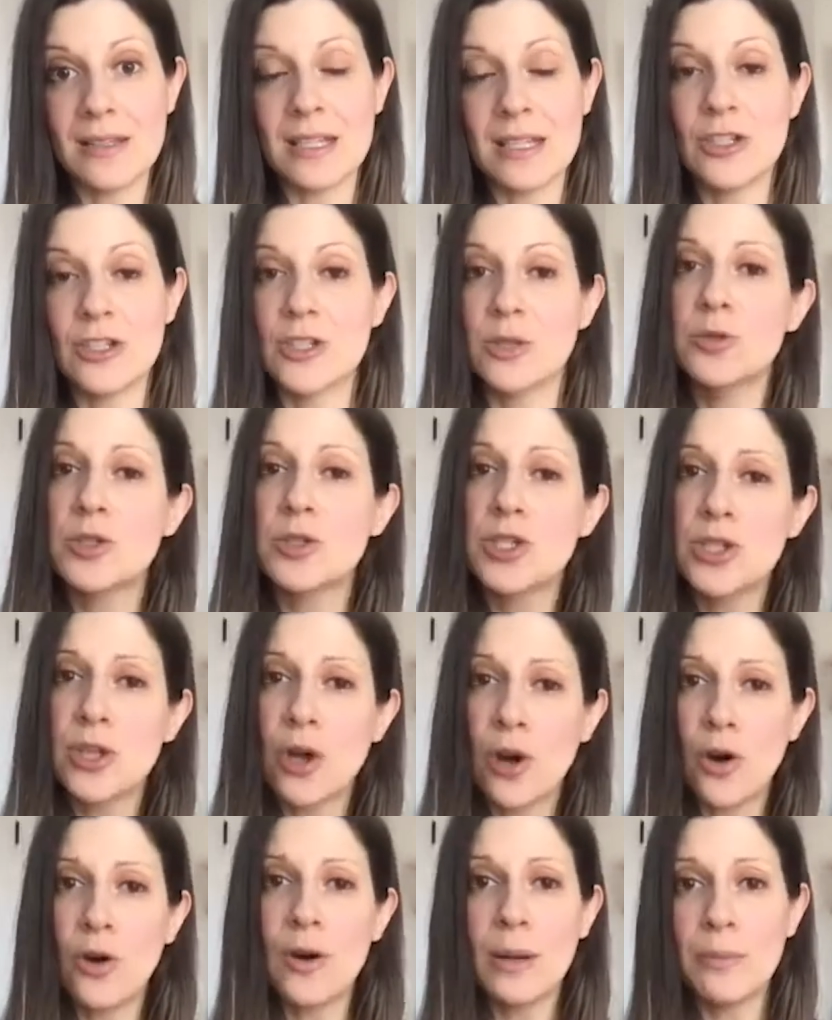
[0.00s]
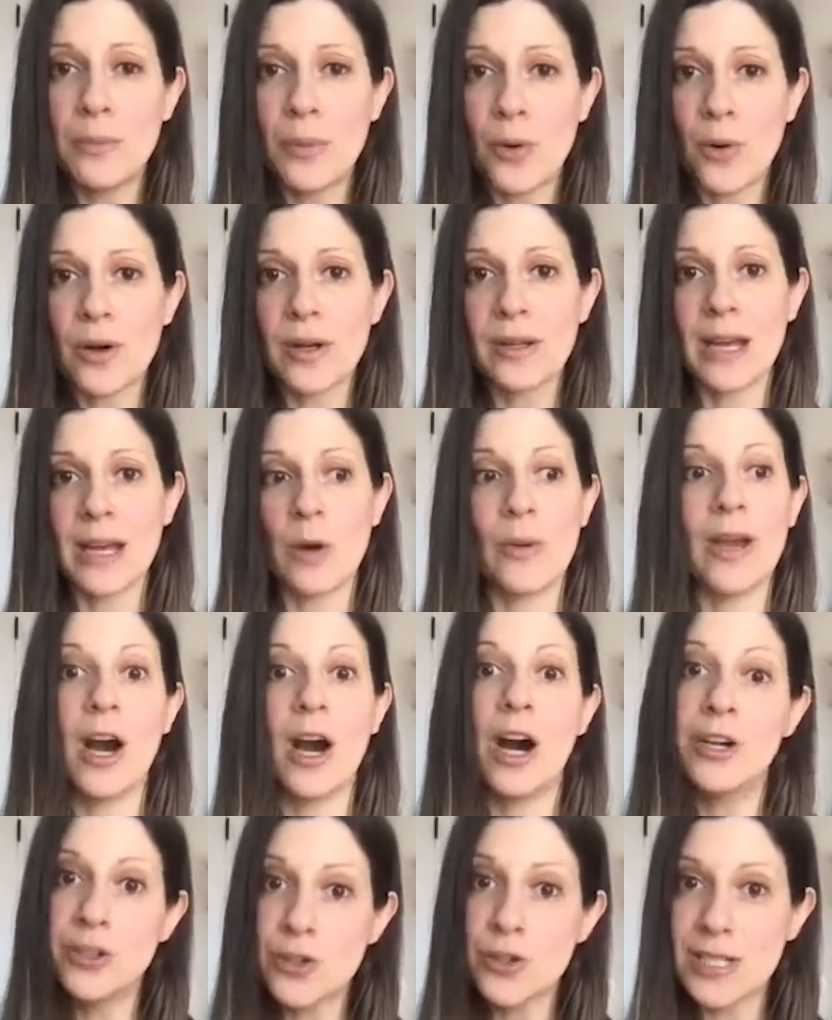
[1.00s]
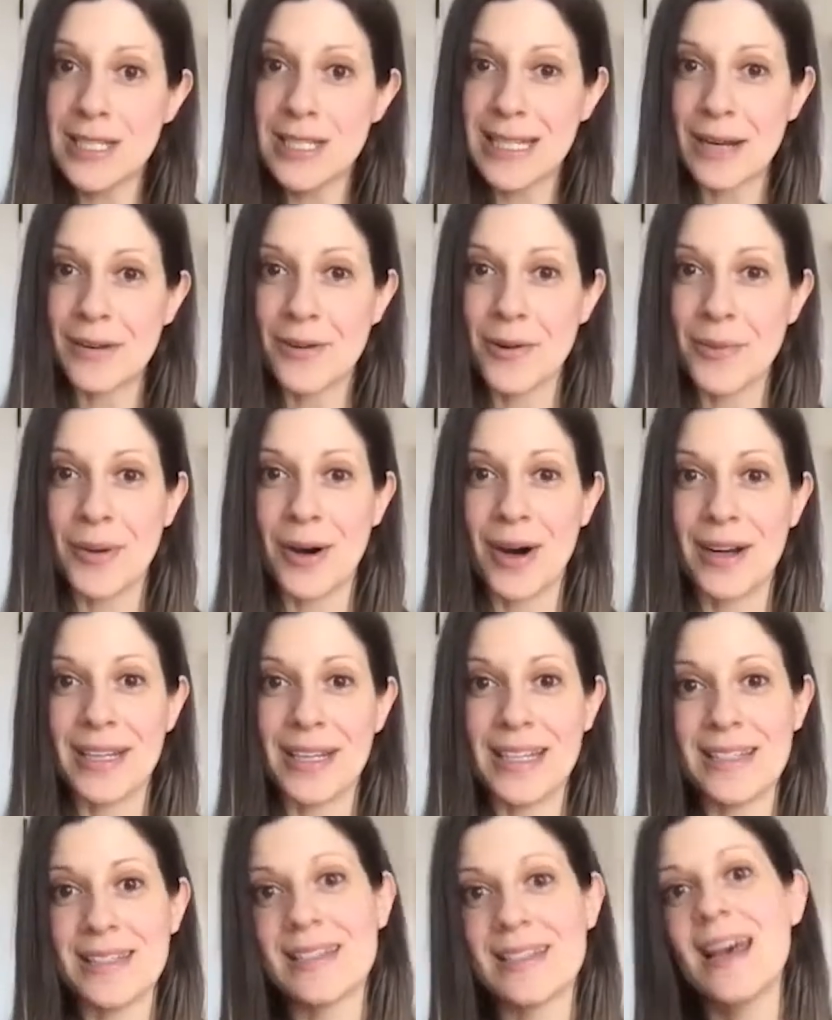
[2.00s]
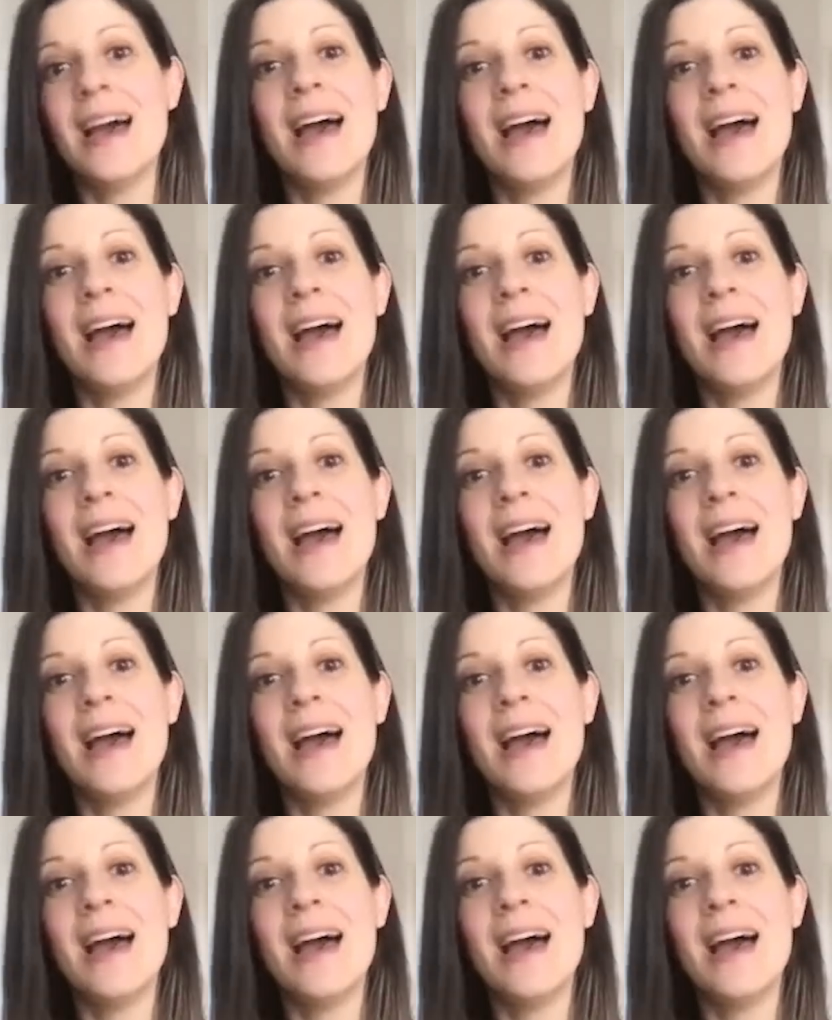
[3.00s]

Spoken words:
And so it's so important that we understand our bodies,